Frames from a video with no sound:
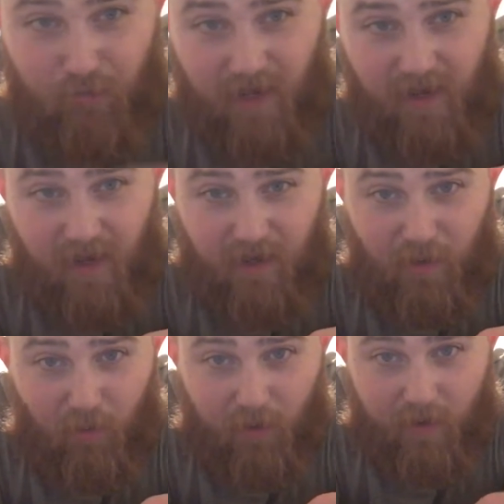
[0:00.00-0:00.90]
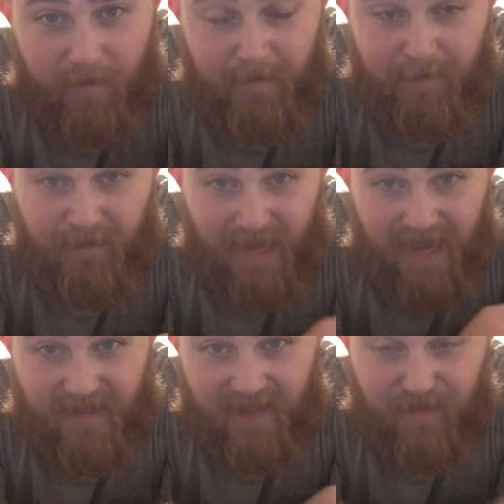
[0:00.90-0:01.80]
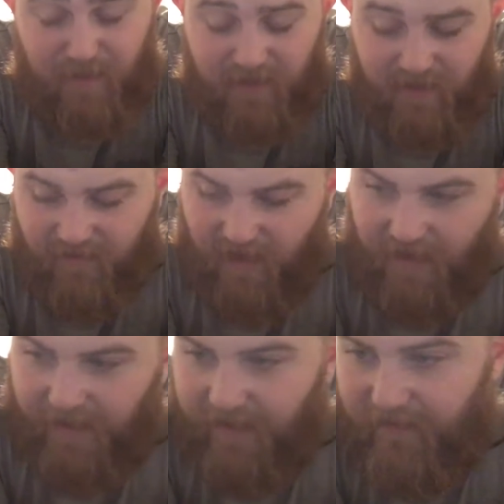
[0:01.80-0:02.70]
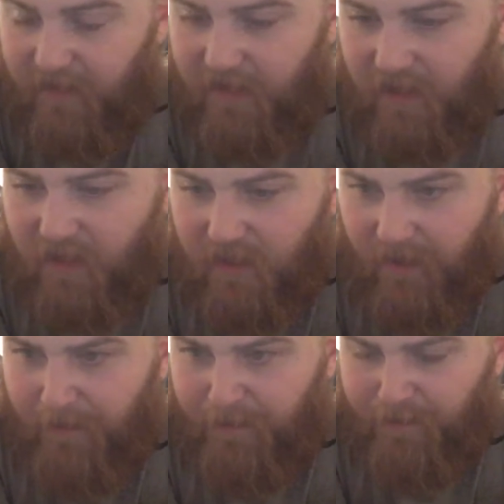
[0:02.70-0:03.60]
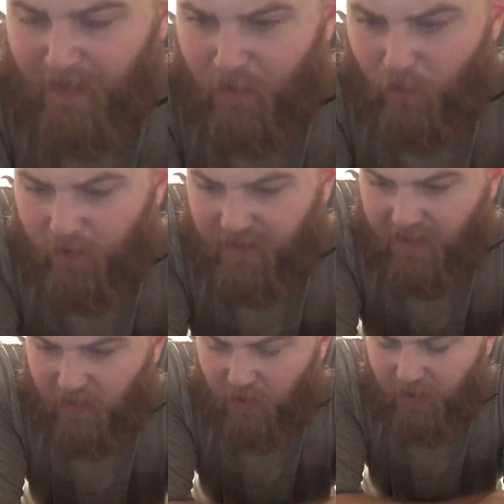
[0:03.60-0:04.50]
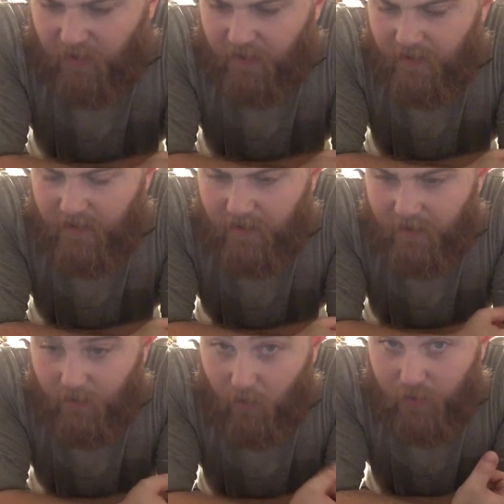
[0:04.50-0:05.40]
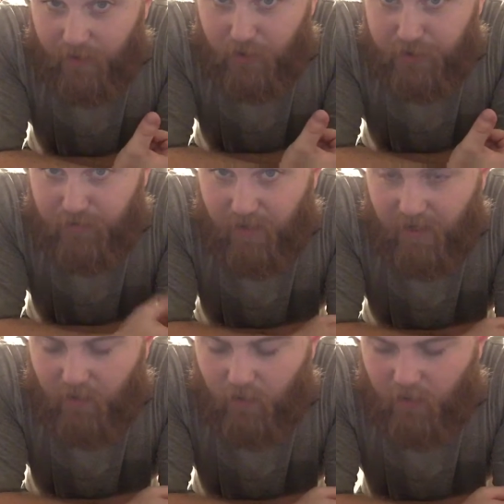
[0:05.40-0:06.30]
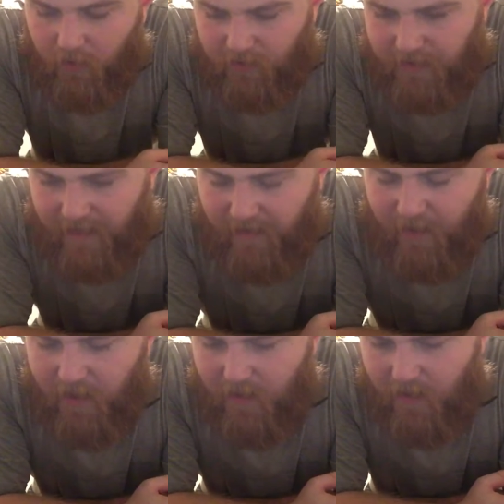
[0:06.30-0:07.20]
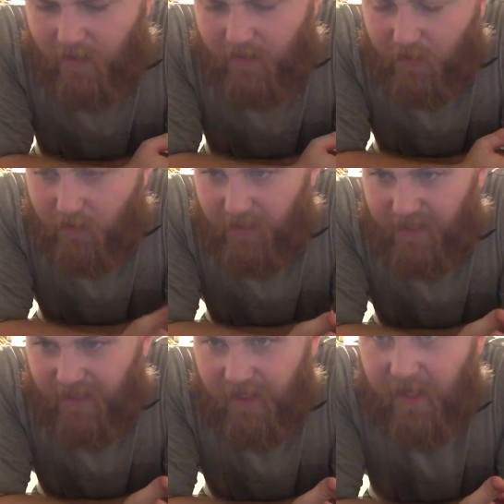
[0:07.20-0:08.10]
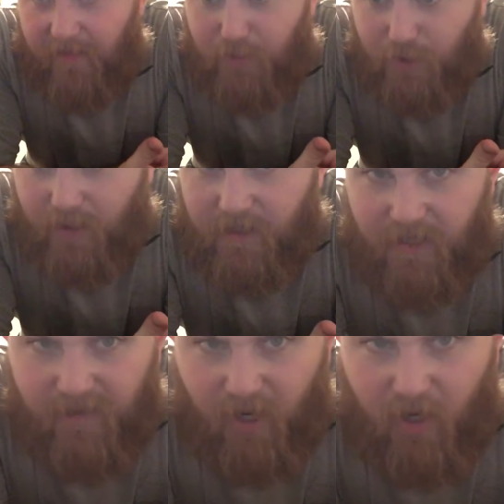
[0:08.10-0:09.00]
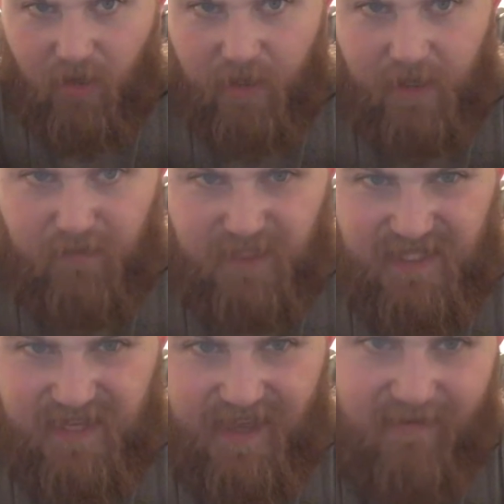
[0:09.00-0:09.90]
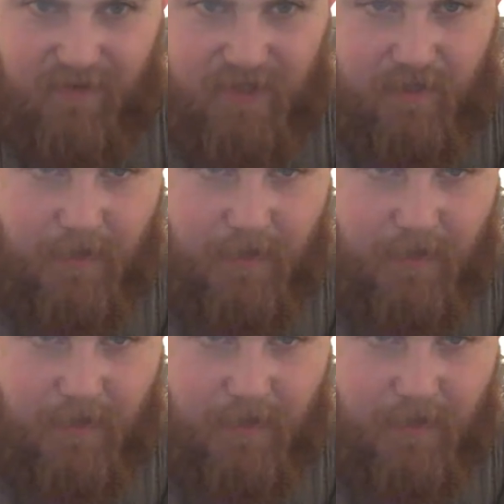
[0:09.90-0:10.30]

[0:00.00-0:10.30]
red hot core. I can't believe that. I haven't worked that hard on energy and red hot core in a long time. Uh, normally, I'm struggling to get my heart rate up, but today, for some